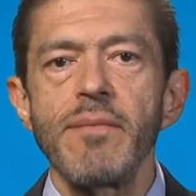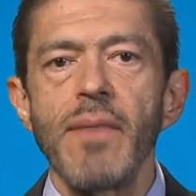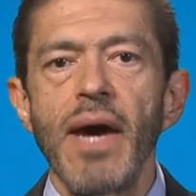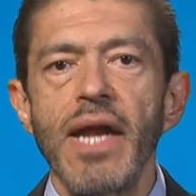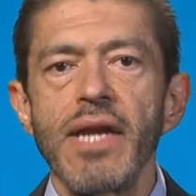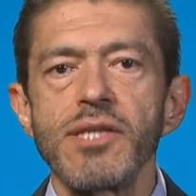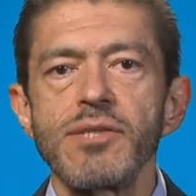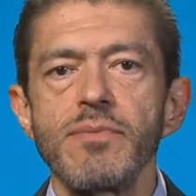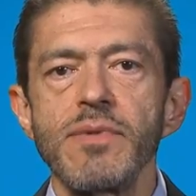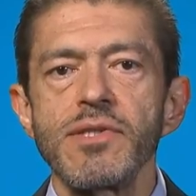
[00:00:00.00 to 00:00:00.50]

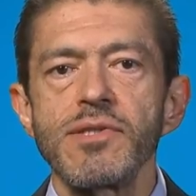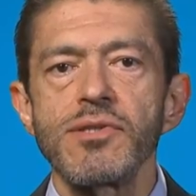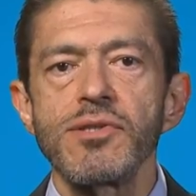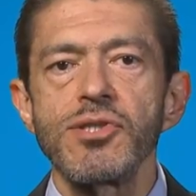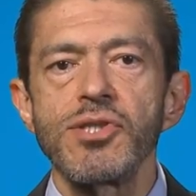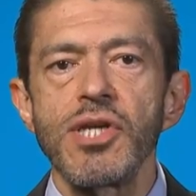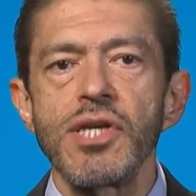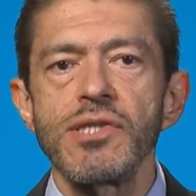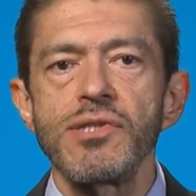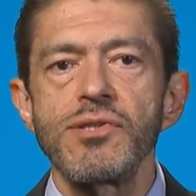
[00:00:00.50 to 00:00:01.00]
management
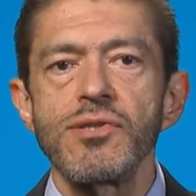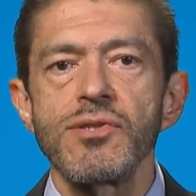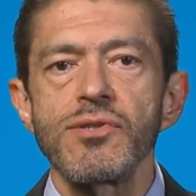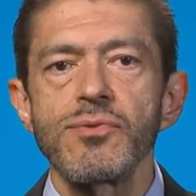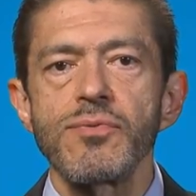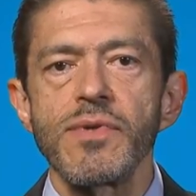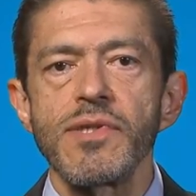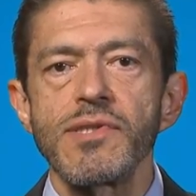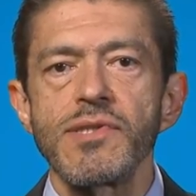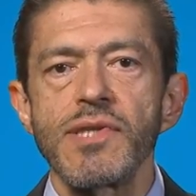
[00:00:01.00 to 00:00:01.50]

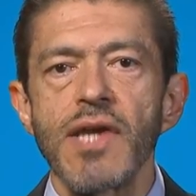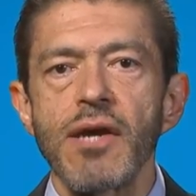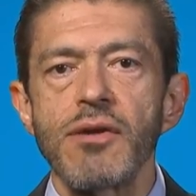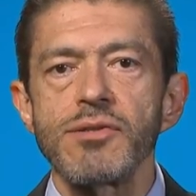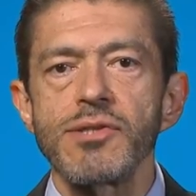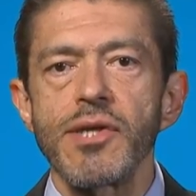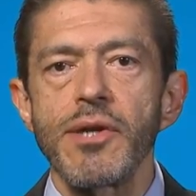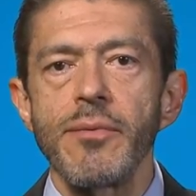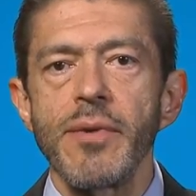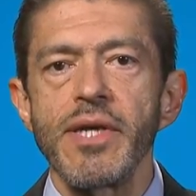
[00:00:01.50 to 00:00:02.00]
suggestions with
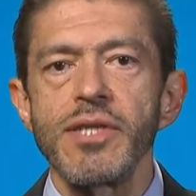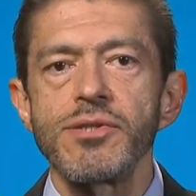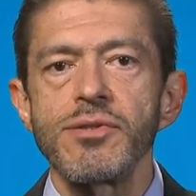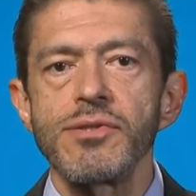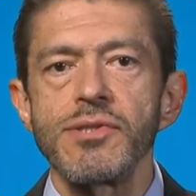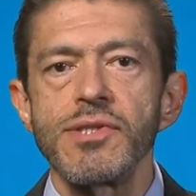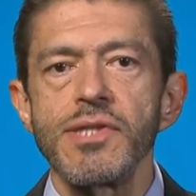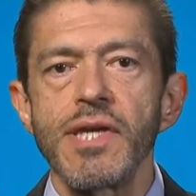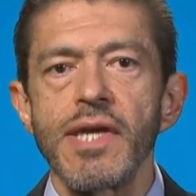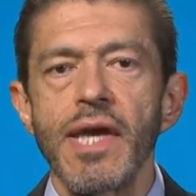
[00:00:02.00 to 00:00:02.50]

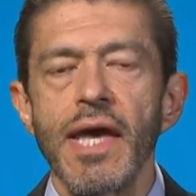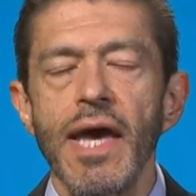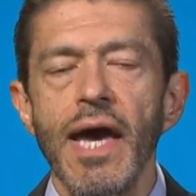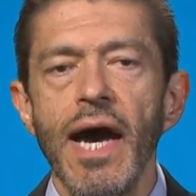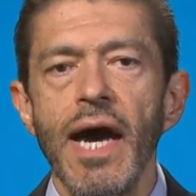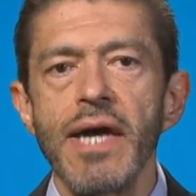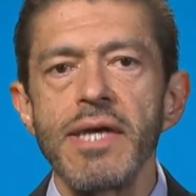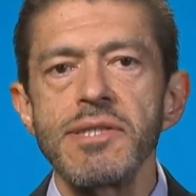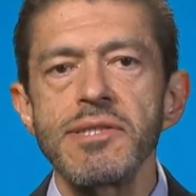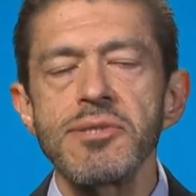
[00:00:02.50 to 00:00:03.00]
second-generation
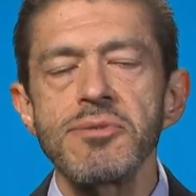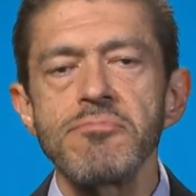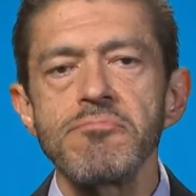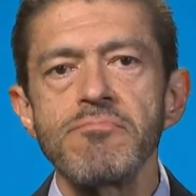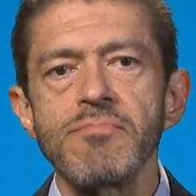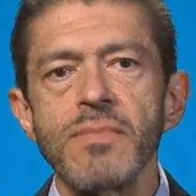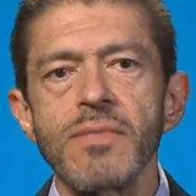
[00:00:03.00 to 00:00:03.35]
TKIs?